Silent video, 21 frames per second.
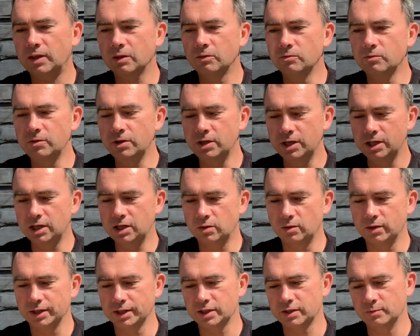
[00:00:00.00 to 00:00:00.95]
Really
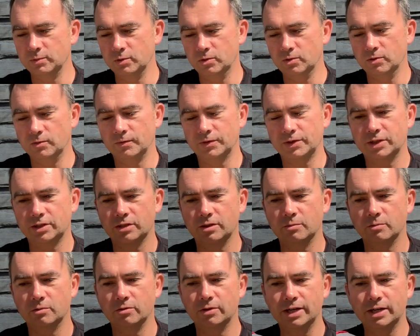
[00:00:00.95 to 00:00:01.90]
quite small. This is
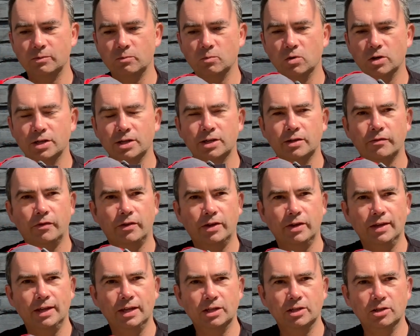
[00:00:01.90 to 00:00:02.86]
the Moraine one.
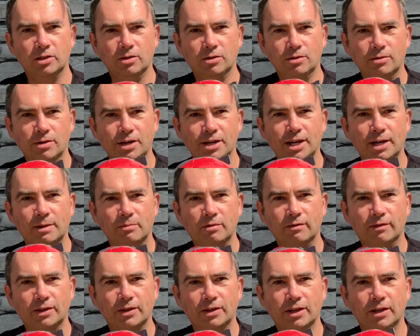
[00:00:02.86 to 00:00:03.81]
They do a number
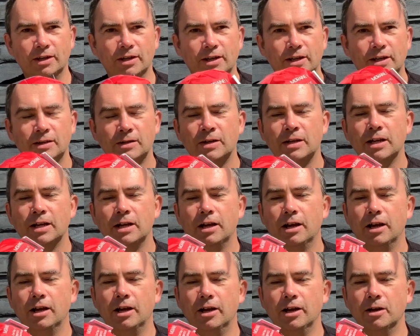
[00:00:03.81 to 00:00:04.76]
of other
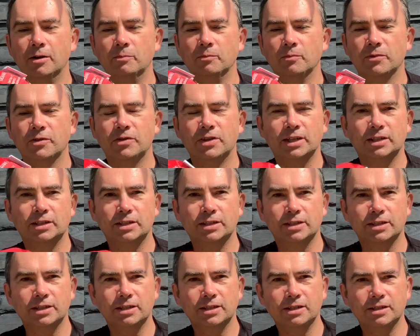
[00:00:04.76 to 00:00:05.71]

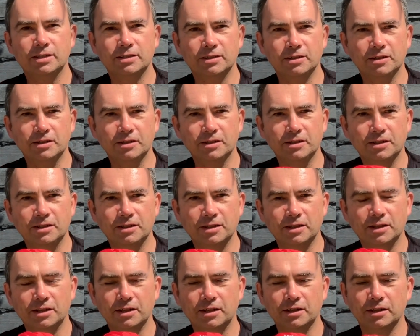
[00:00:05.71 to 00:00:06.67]
thicknesses
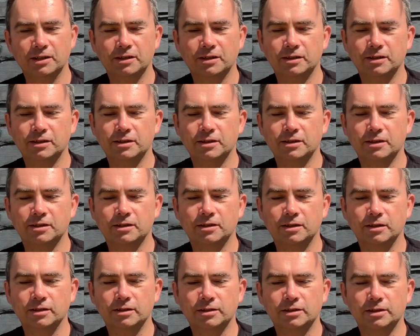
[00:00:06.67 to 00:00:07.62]
and
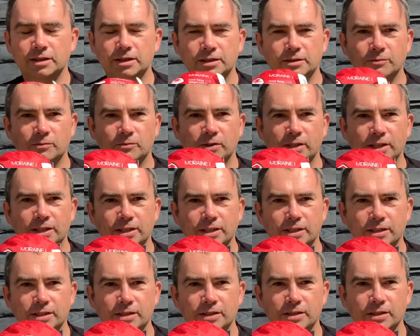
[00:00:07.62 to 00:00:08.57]
season
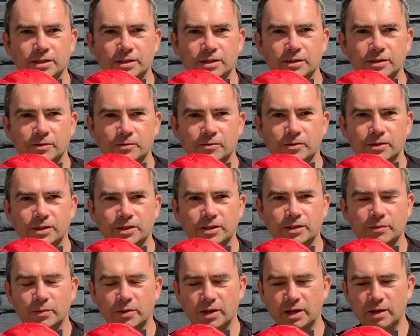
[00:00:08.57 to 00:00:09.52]
ratings with
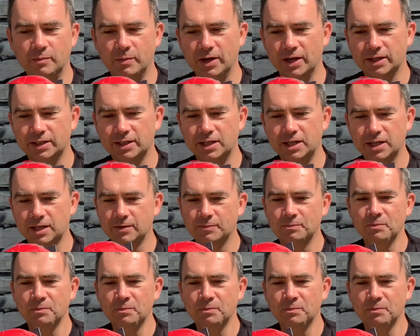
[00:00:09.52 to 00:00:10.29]
some of their bags here.